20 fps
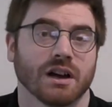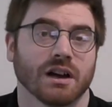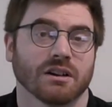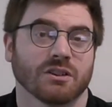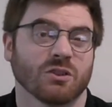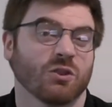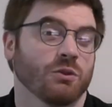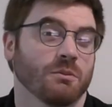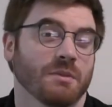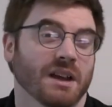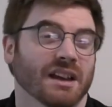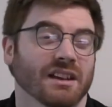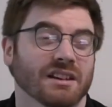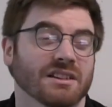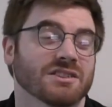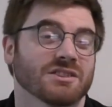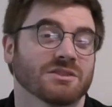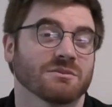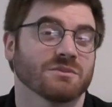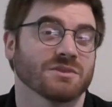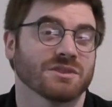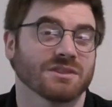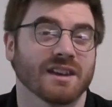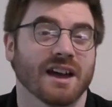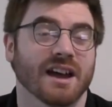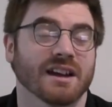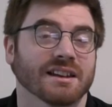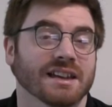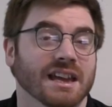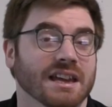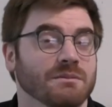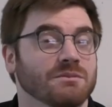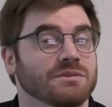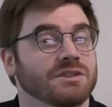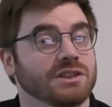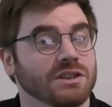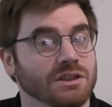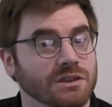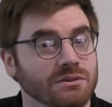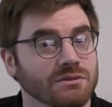core mechanisms that
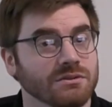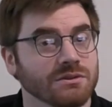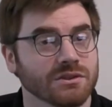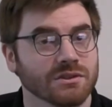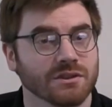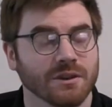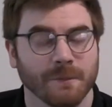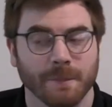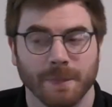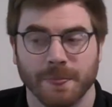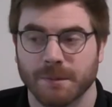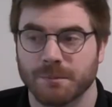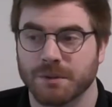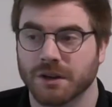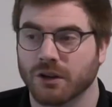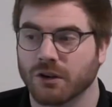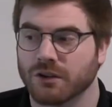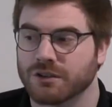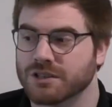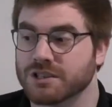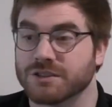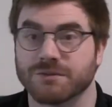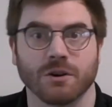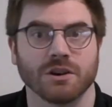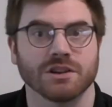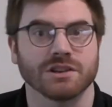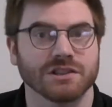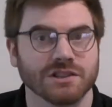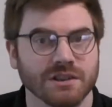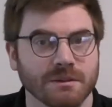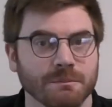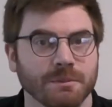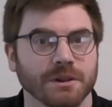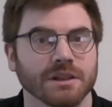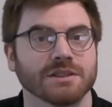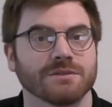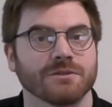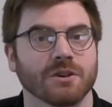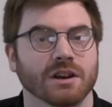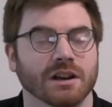games use, because it's very simple,
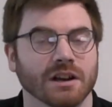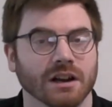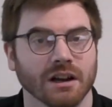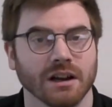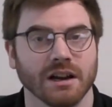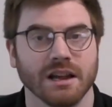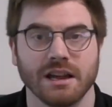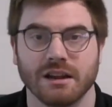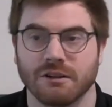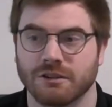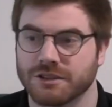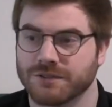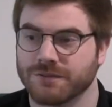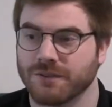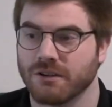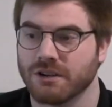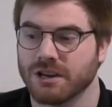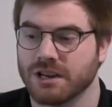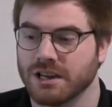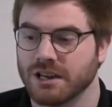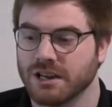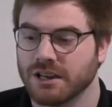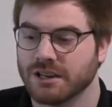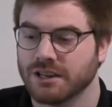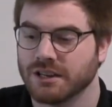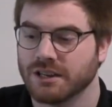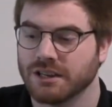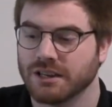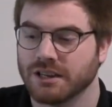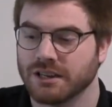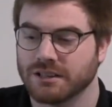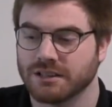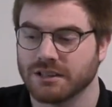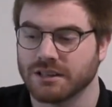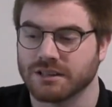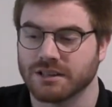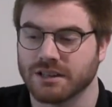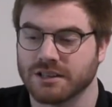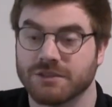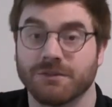it's very clear, it's
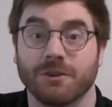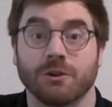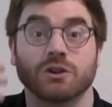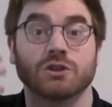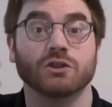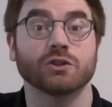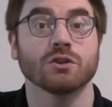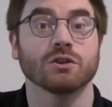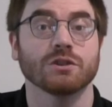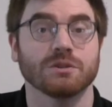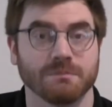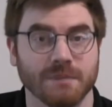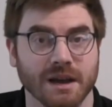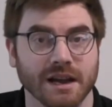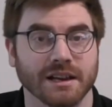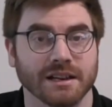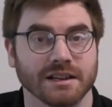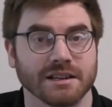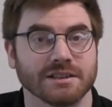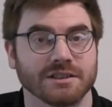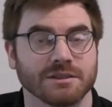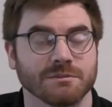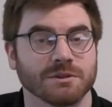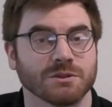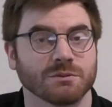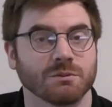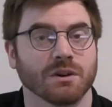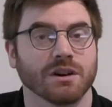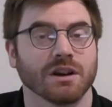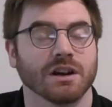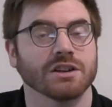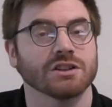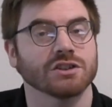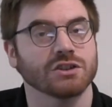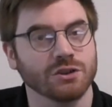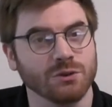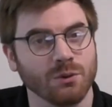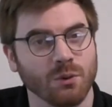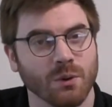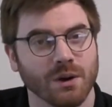a very good mechanism, it's one I
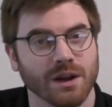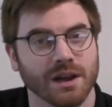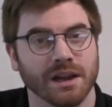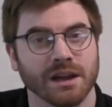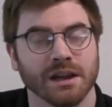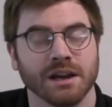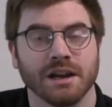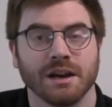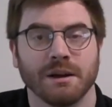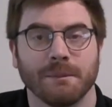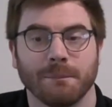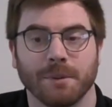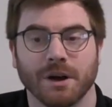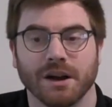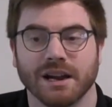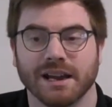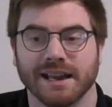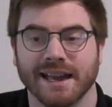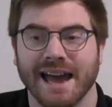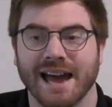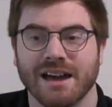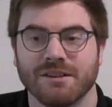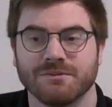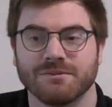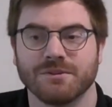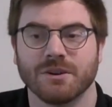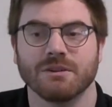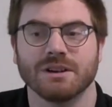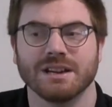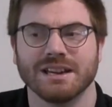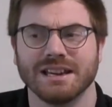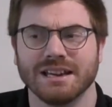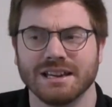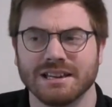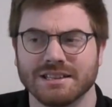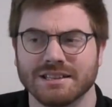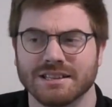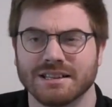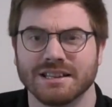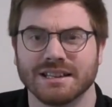enjoy, but it can very
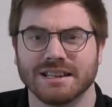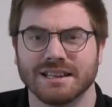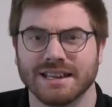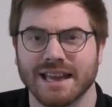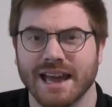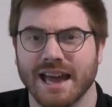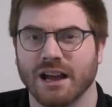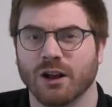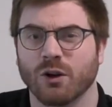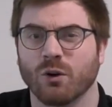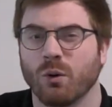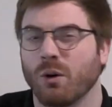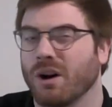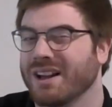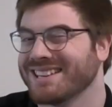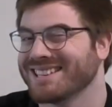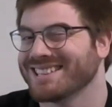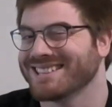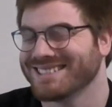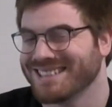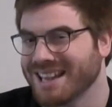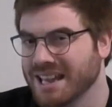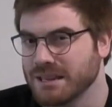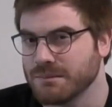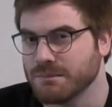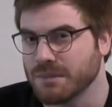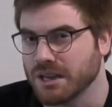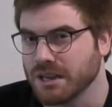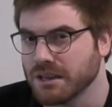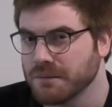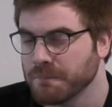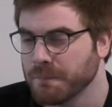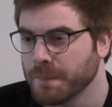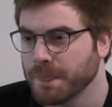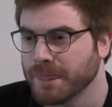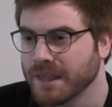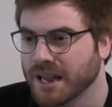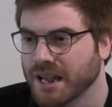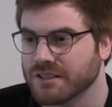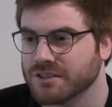easily get quite samey.
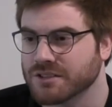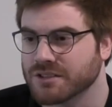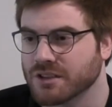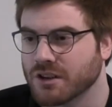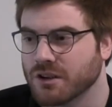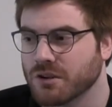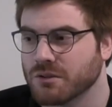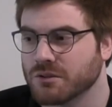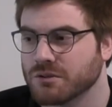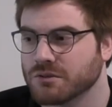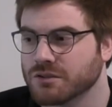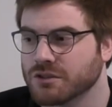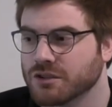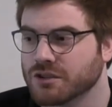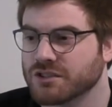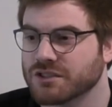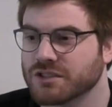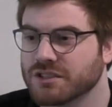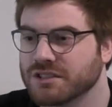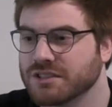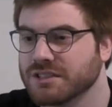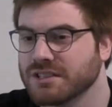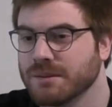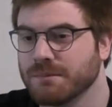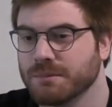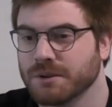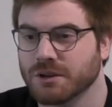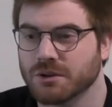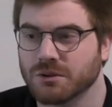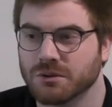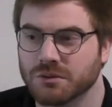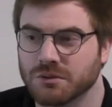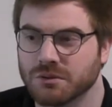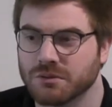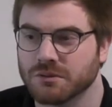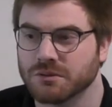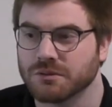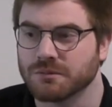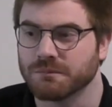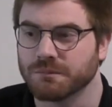And so just the
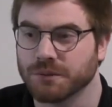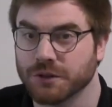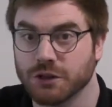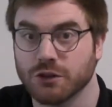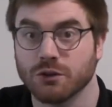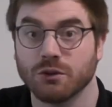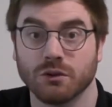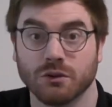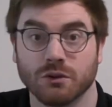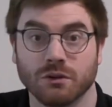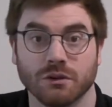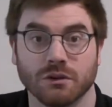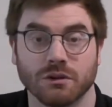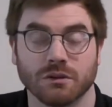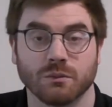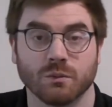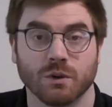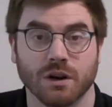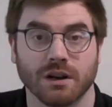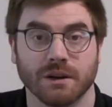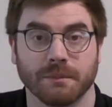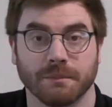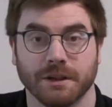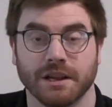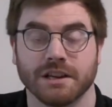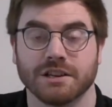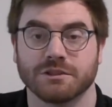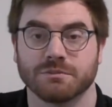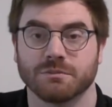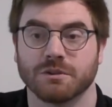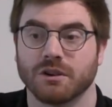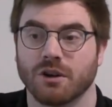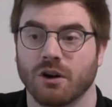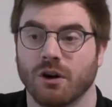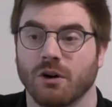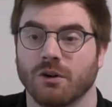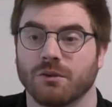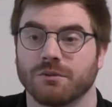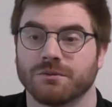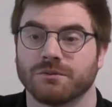typical pure worker placement
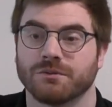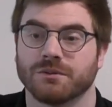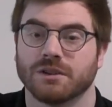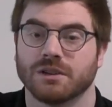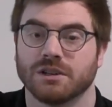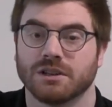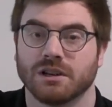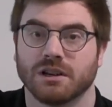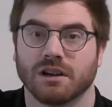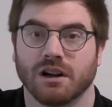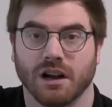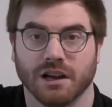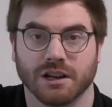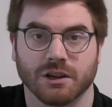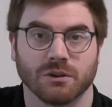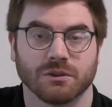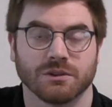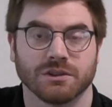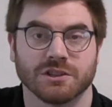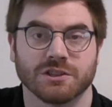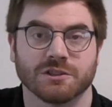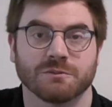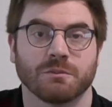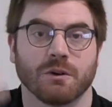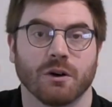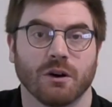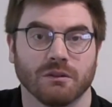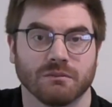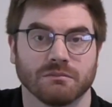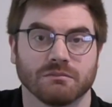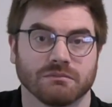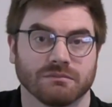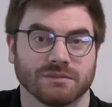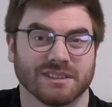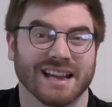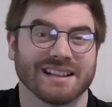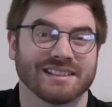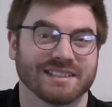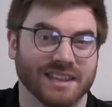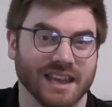of, I go on this spot,
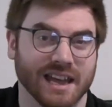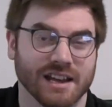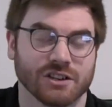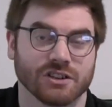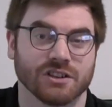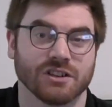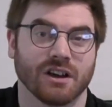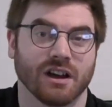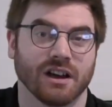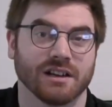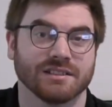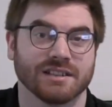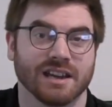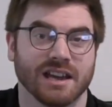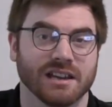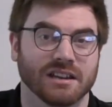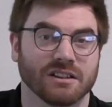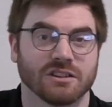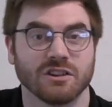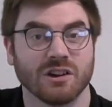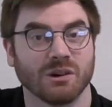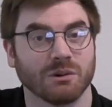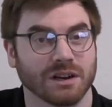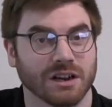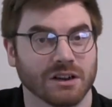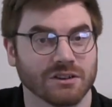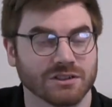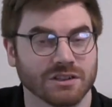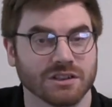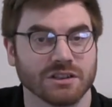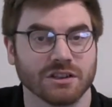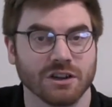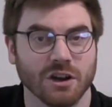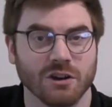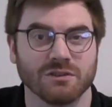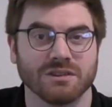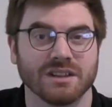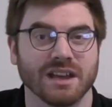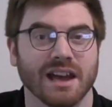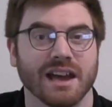that's the action that I take, no one else can
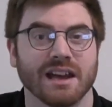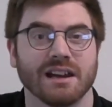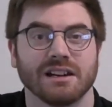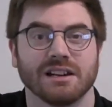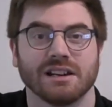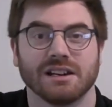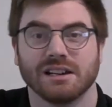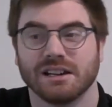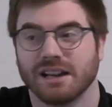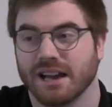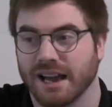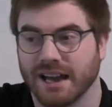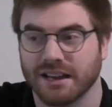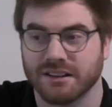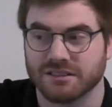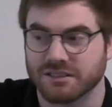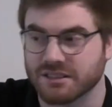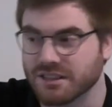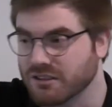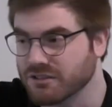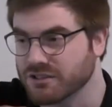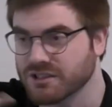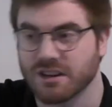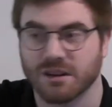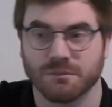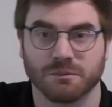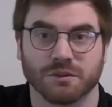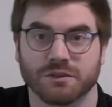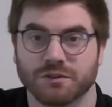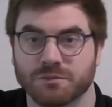go there, and there's a number of